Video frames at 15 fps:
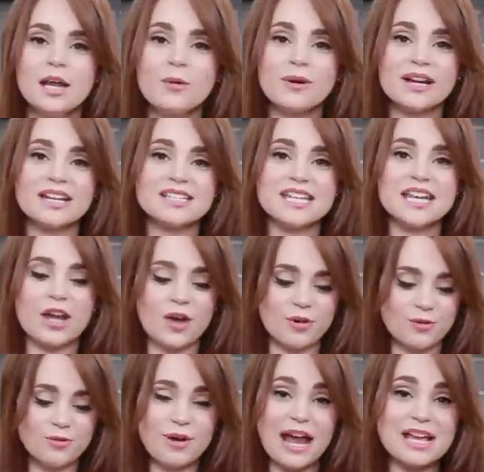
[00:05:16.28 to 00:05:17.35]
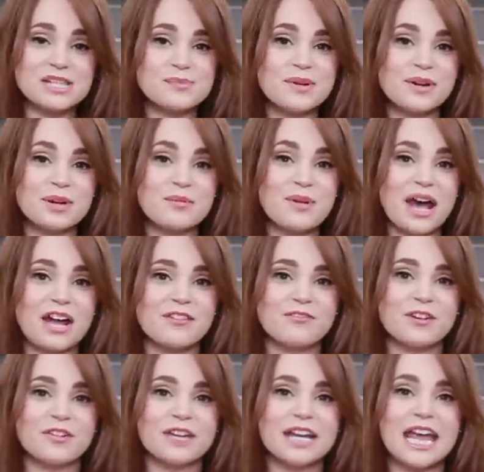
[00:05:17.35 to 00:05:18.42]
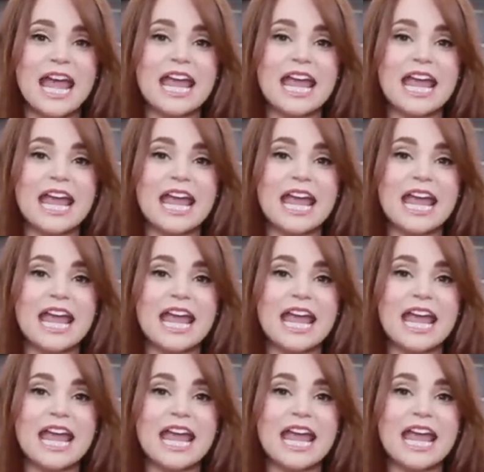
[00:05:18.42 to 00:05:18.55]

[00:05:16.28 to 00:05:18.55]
Now we're gonna take a raspberry pie filling